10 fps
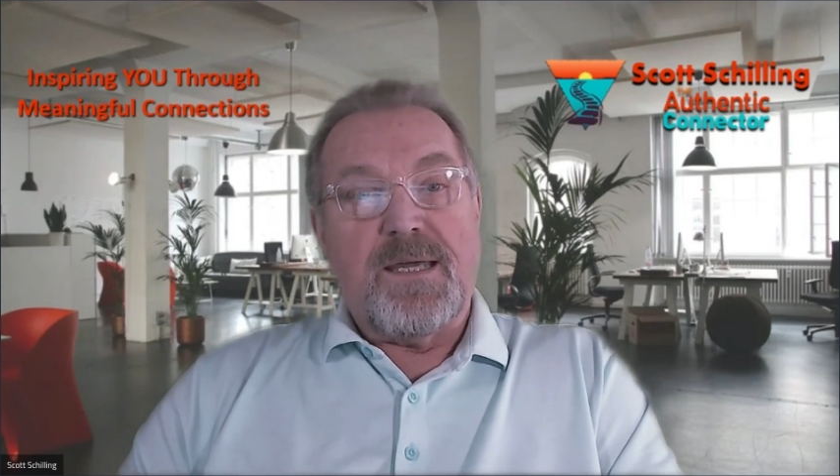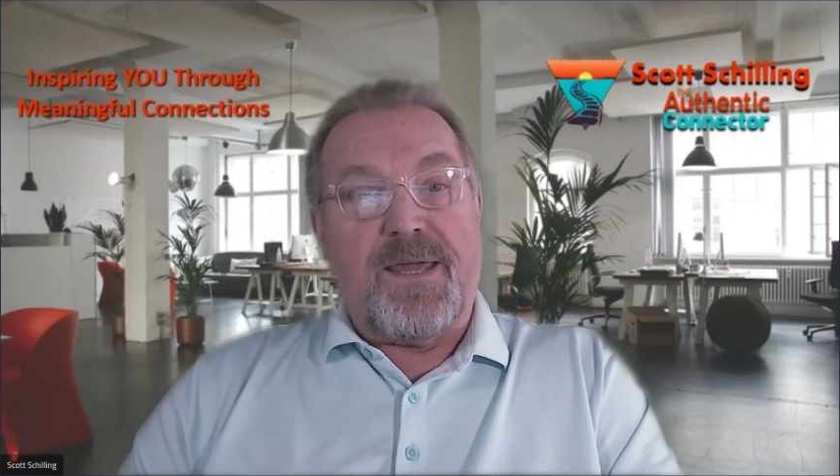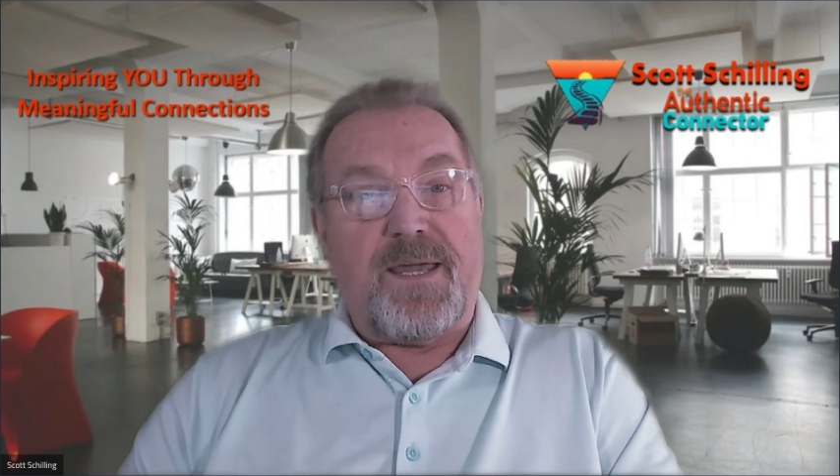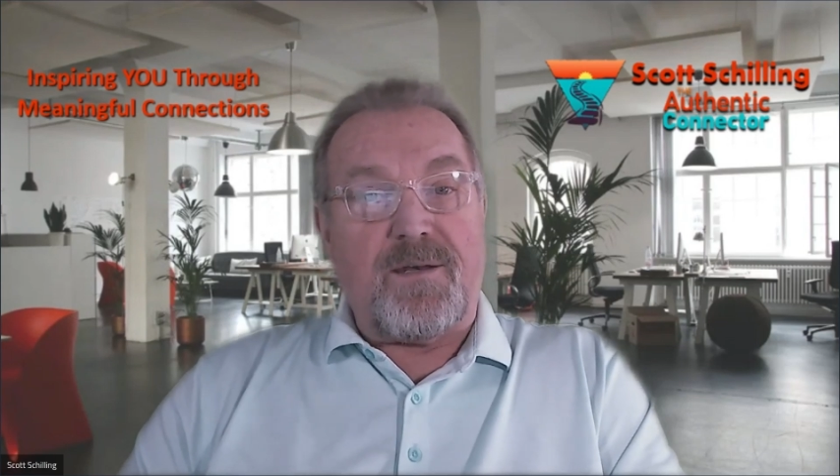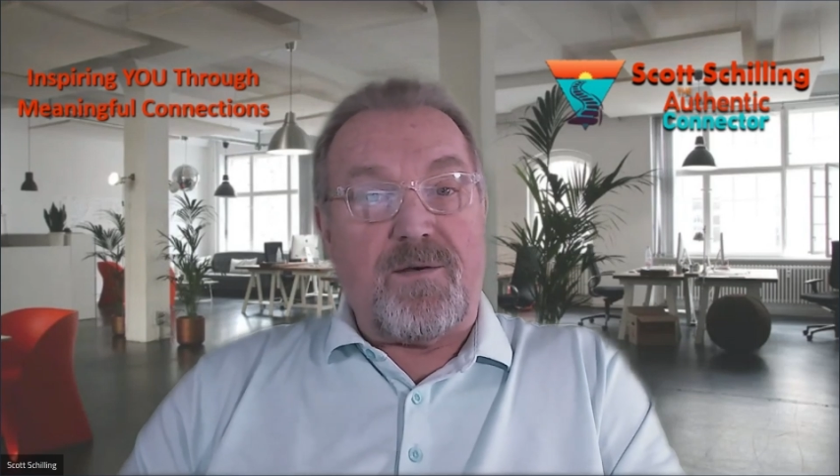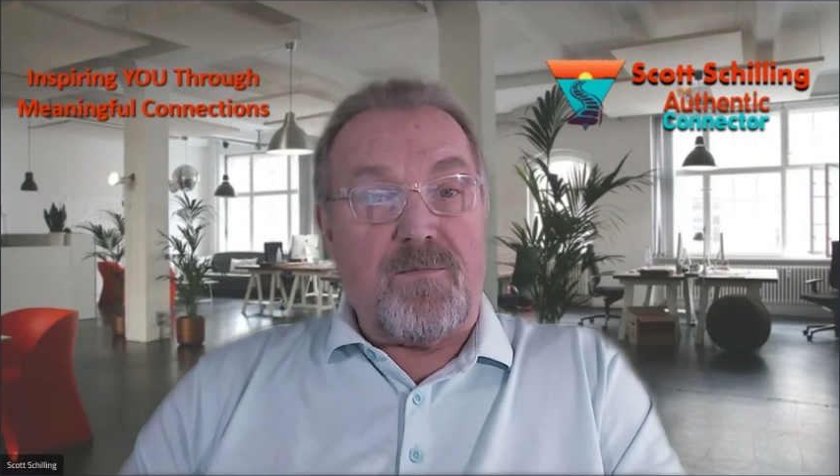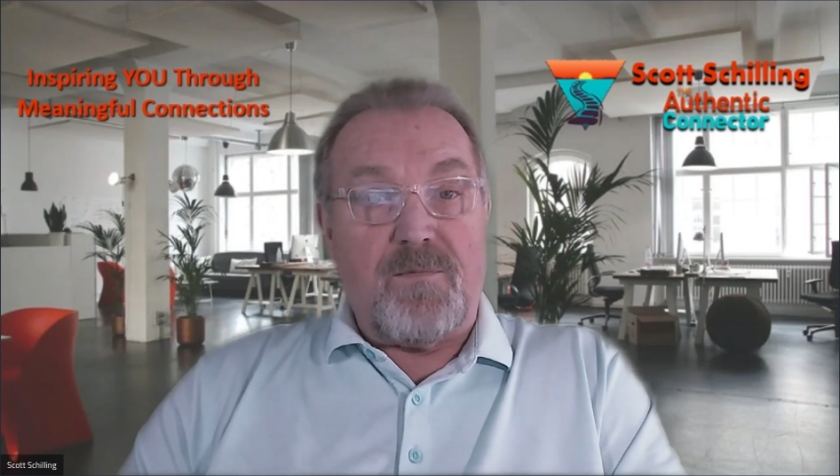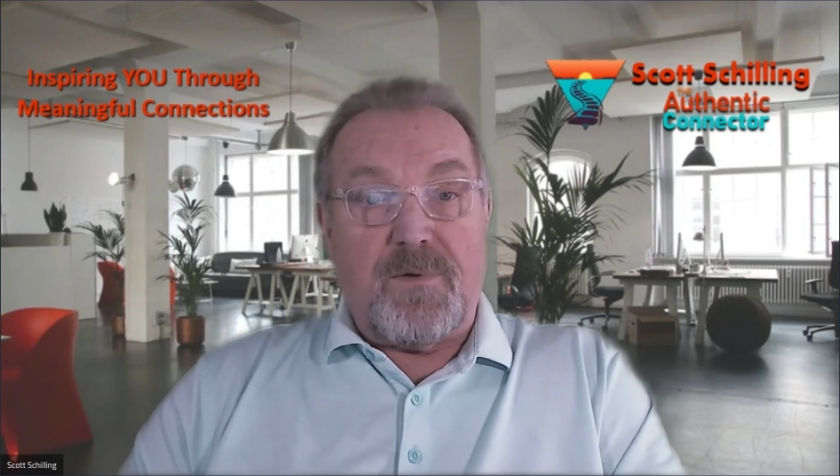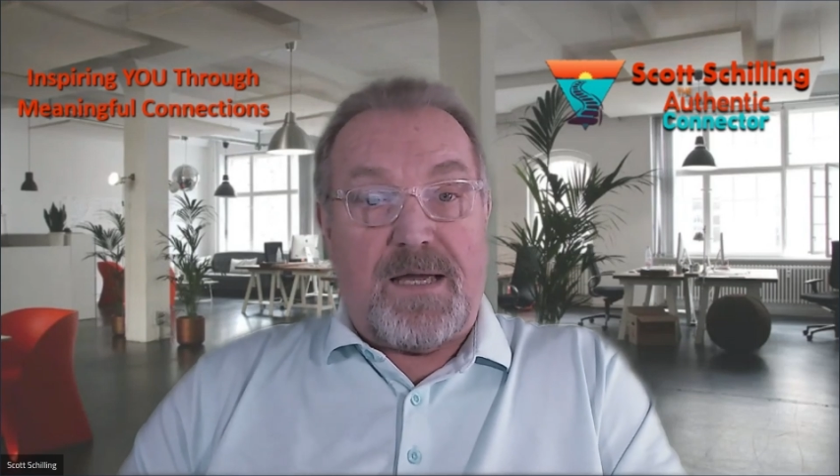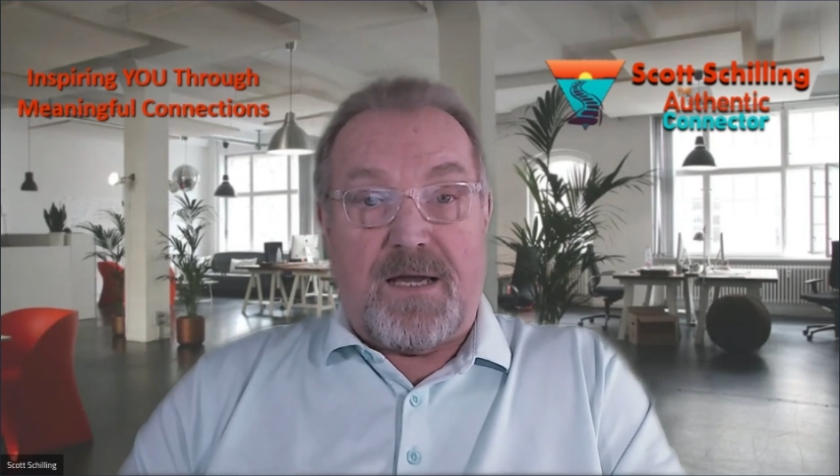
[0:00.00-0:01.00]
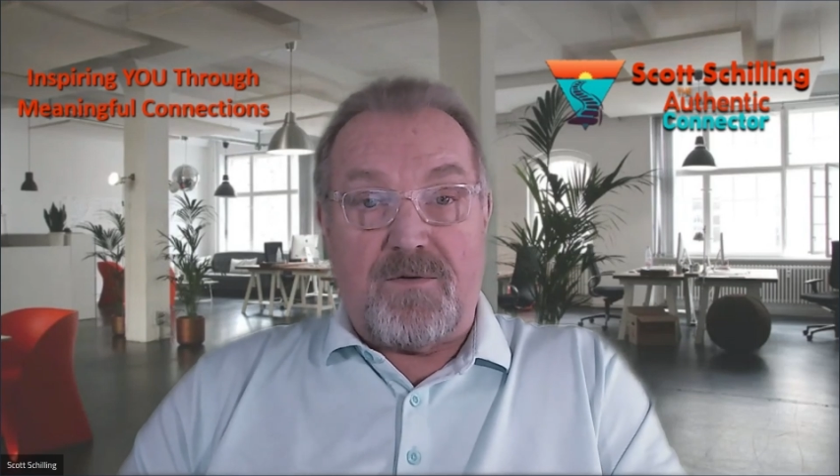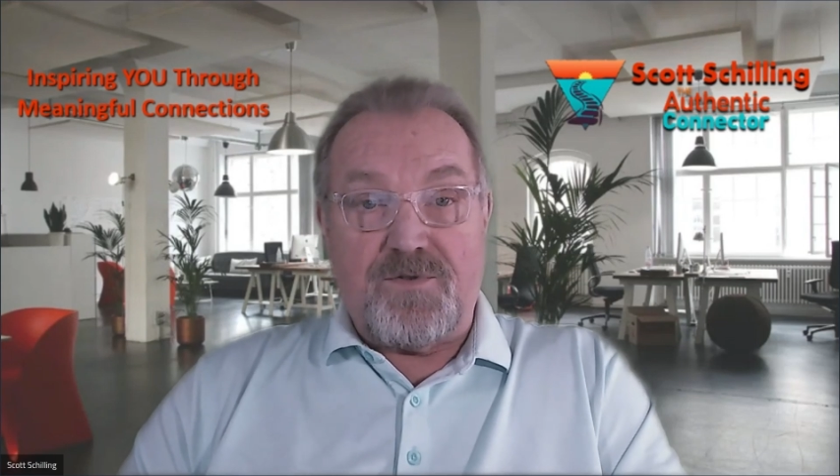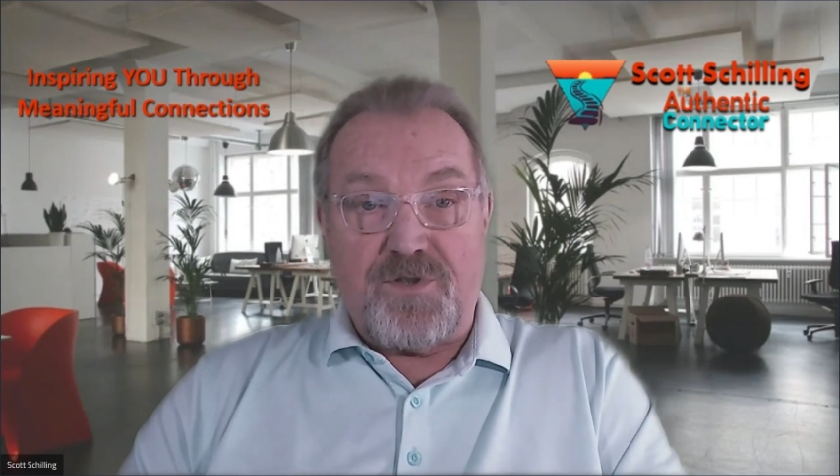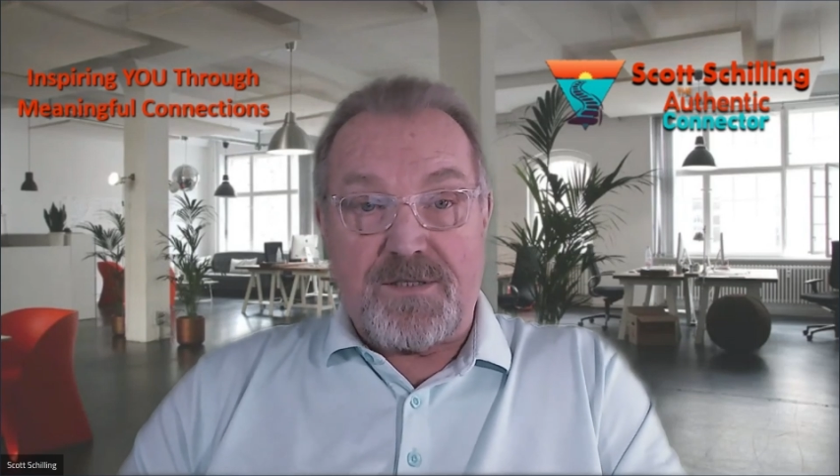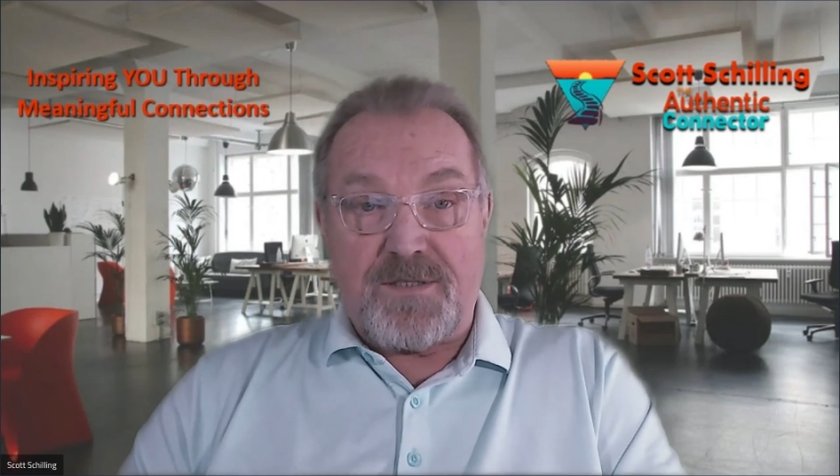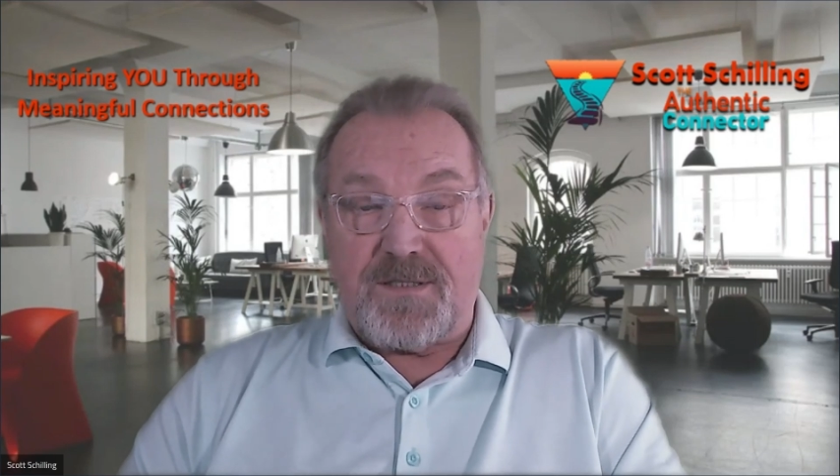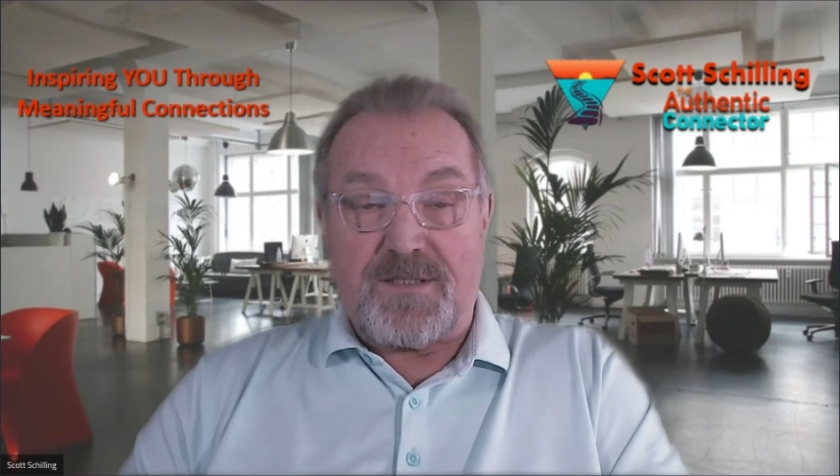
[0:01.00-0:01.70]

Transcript: and how just a